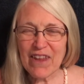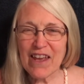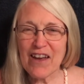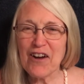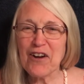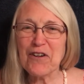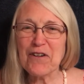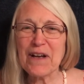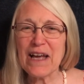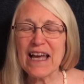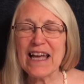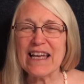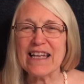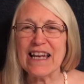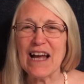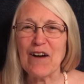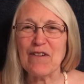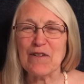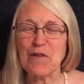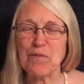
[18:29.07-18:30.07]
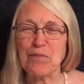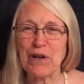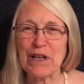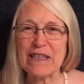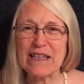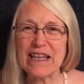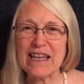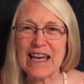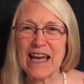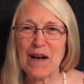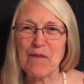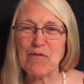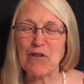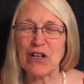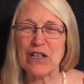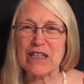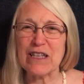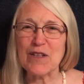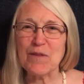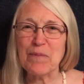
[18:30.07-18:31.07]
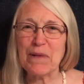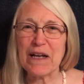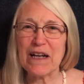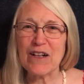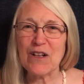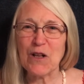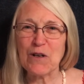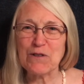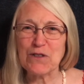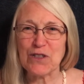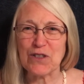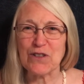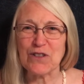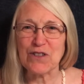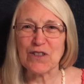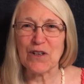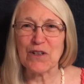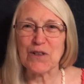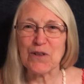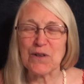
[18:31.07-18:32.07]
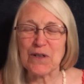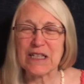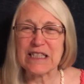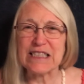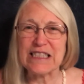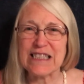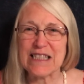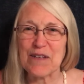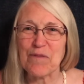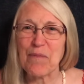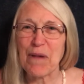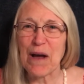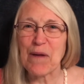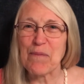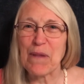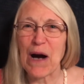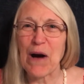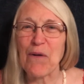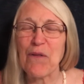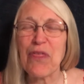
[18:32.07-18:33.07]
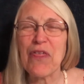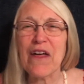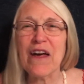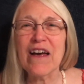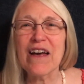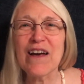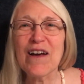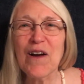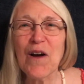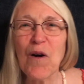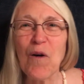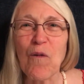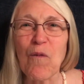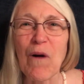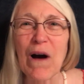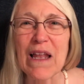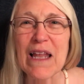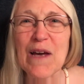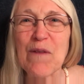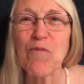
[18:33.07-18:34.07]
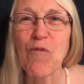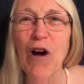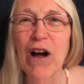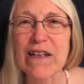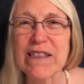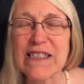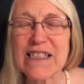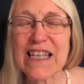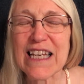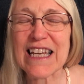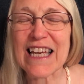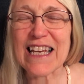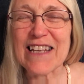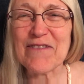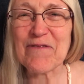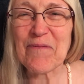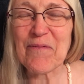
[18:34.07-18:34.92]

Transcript: Okay, now we'll bring the camera a little bit closer so you can see my mouth while I'm singing.